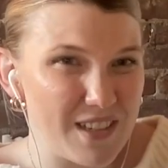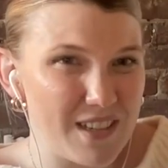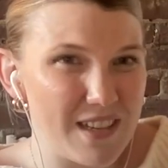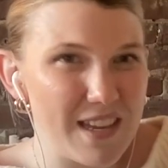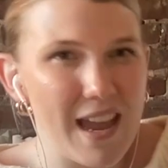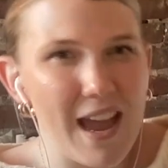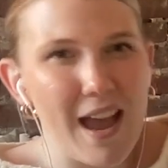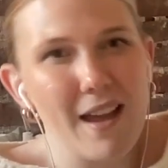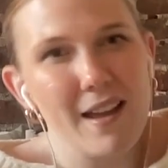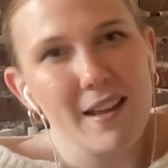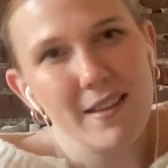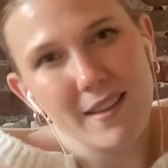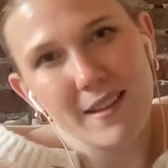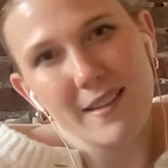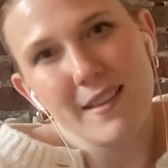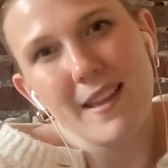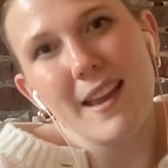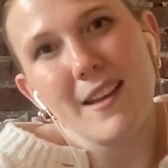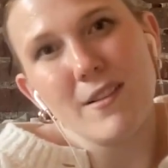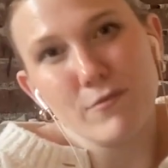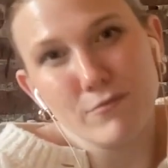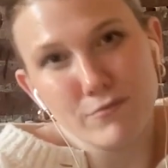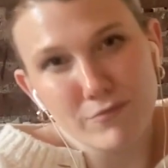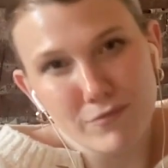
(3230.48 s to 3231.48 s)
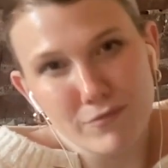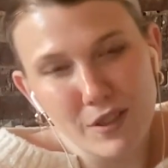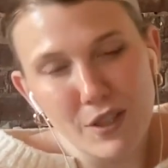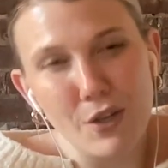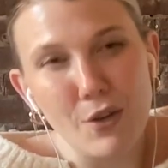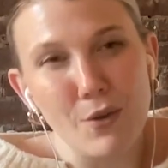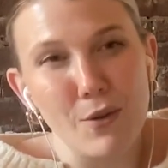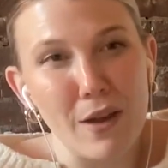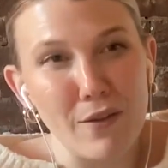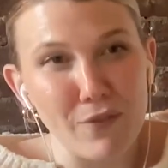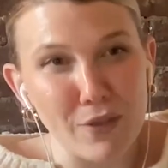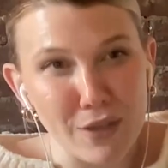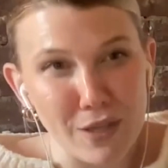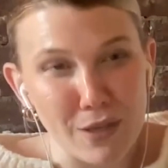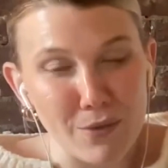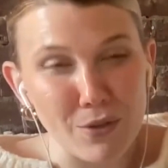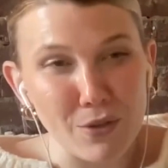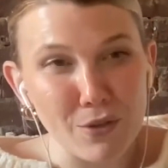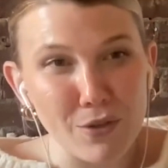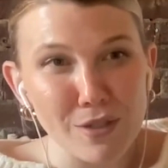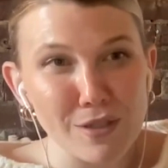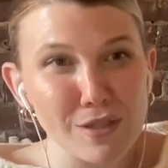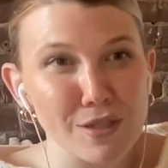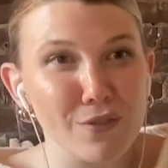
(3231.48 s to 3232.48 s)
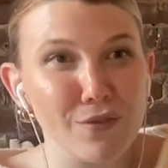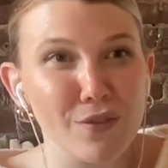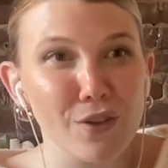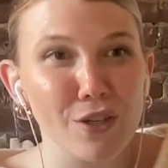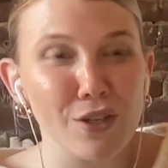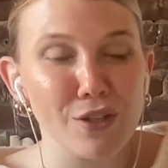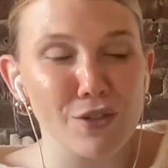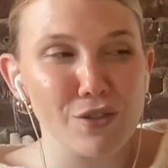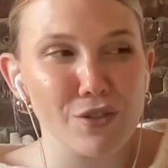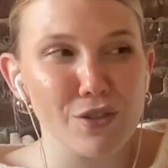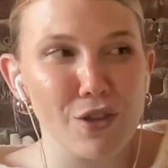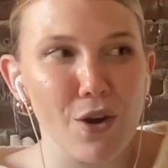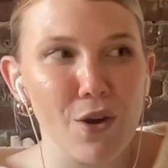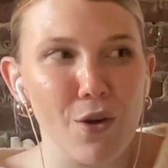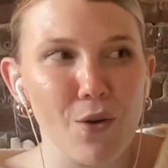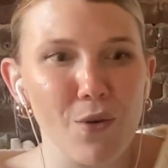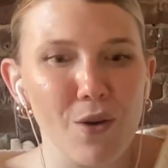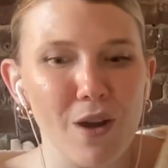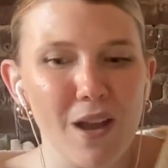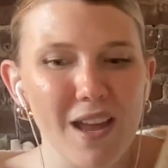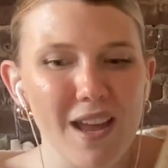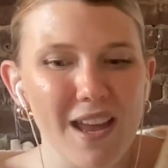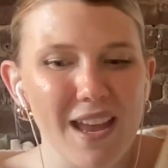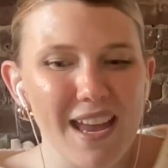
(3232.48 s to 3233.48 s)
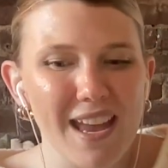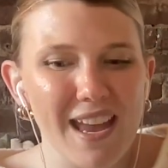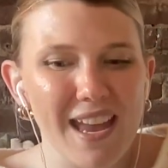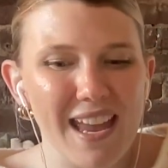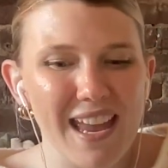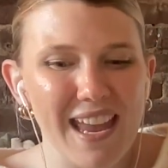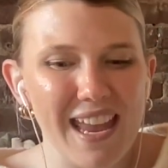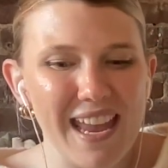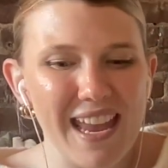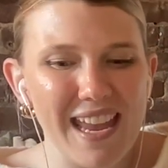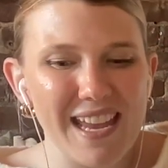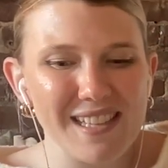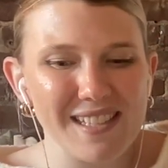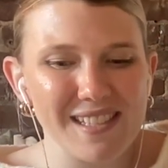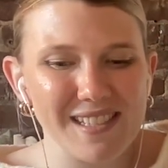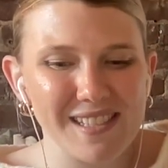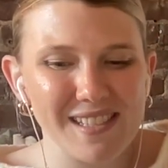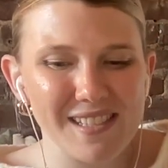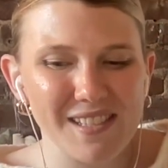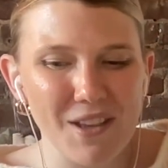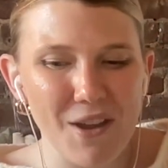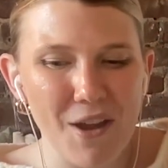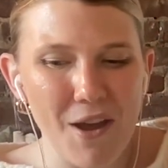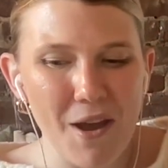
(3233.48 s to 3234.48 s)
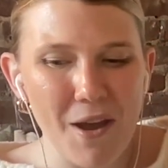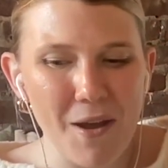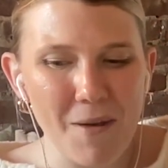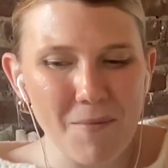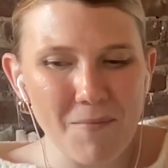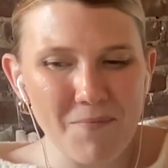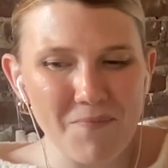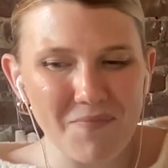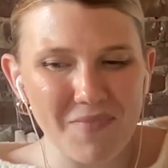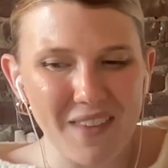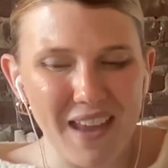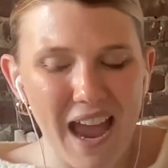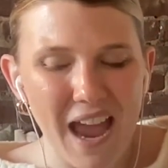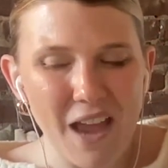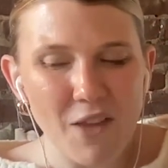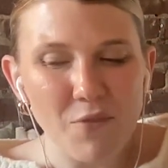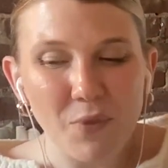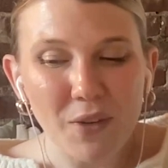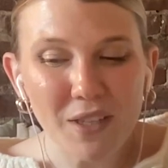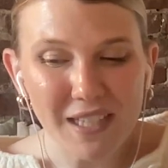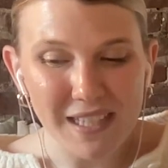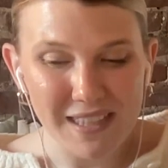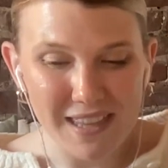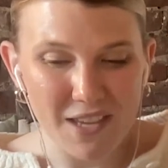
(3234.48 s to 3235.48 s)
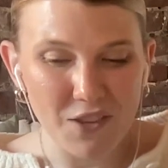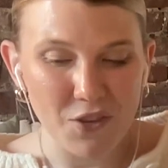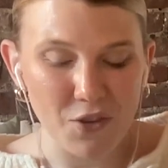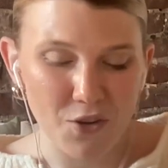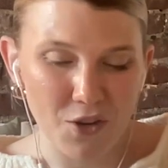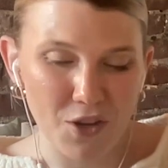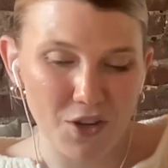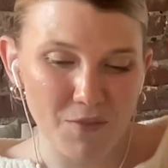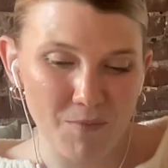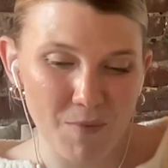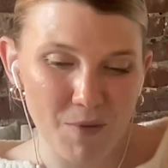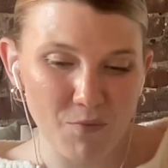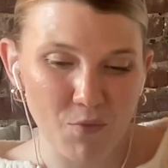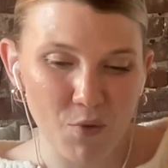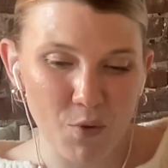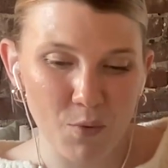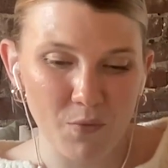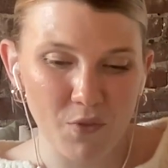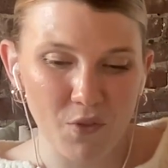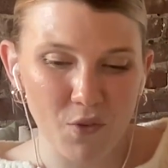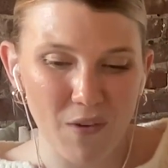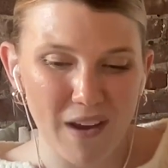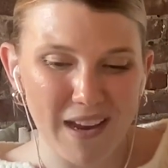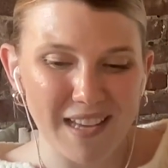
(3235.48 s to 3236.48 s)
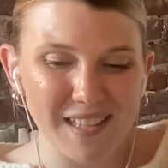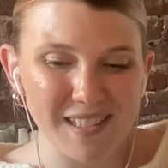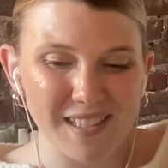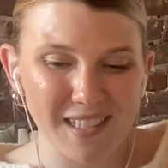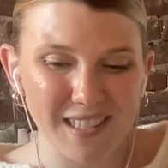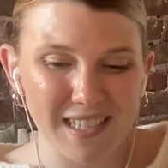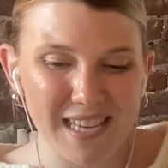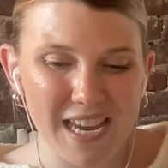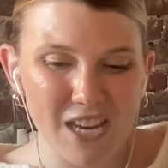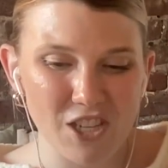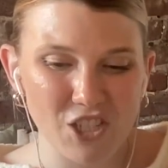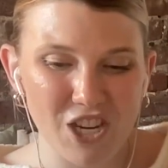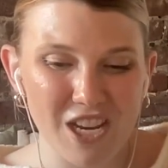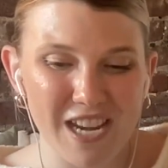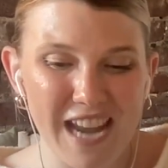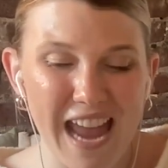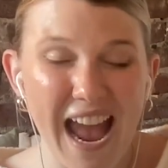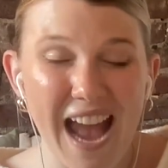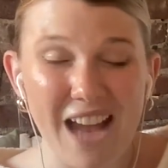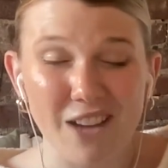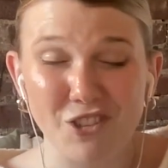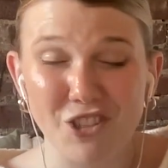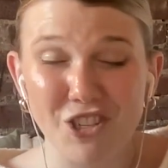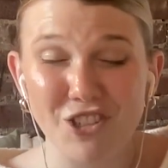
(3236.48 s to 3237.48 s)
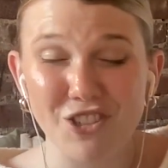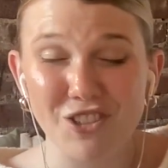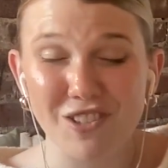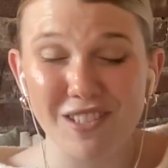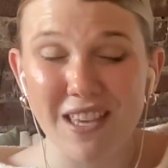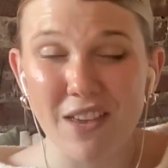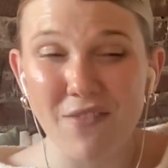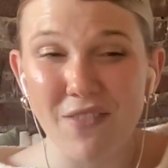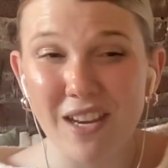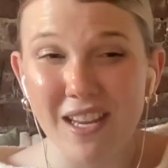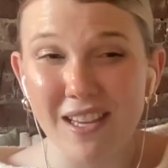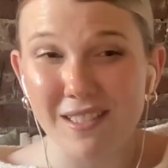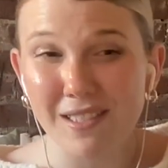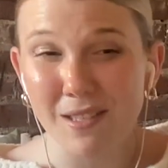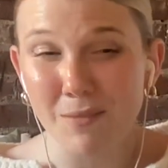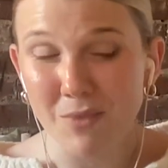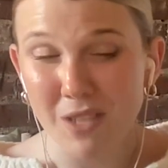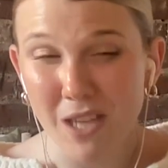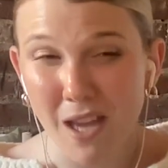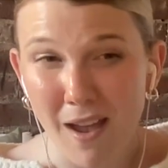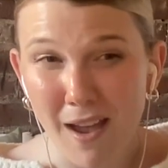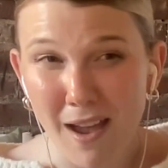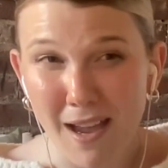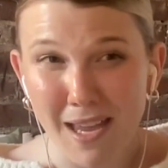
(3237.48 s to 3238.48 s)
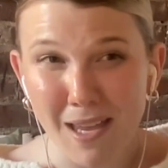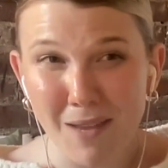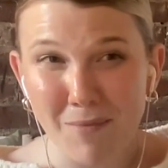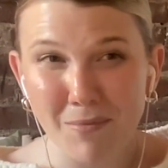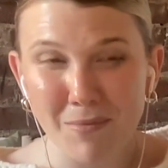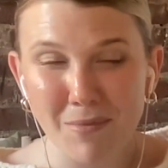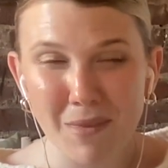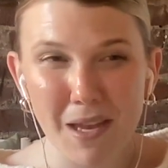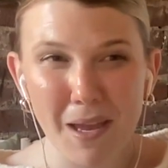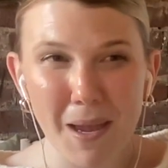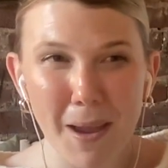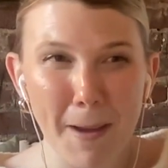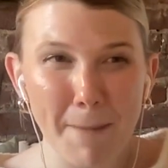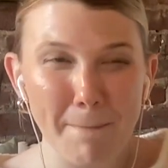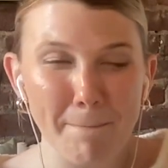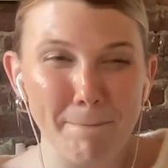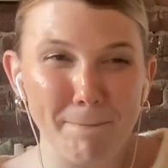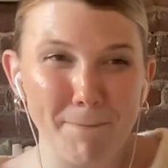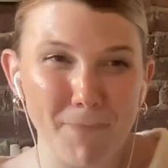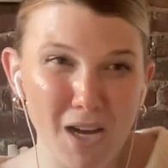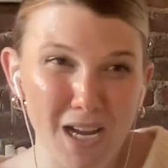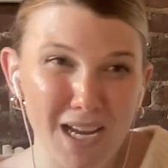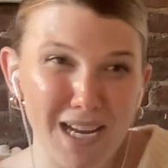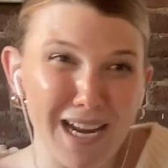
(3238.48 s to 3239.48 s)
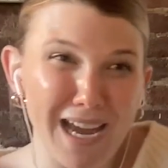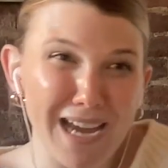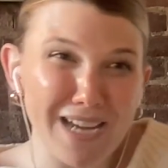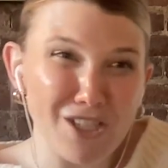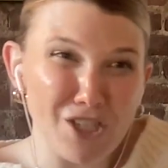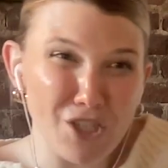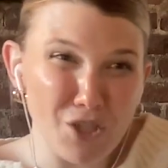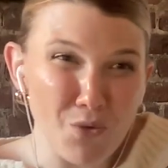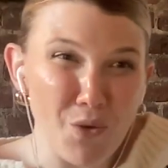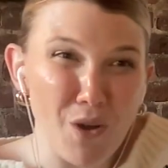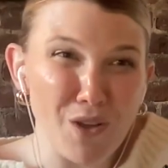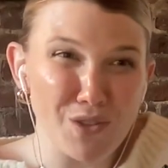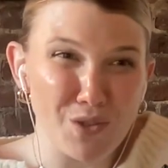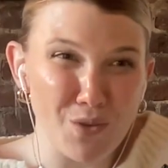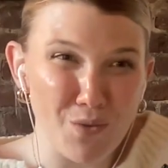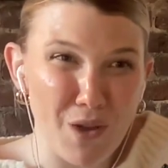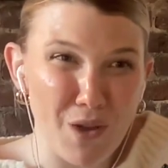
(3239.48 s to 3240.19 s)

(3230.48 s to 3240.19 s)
And then like, everything with Christopher. So it's I really think there could have been room for reconciliation had she just given it some time. But I do also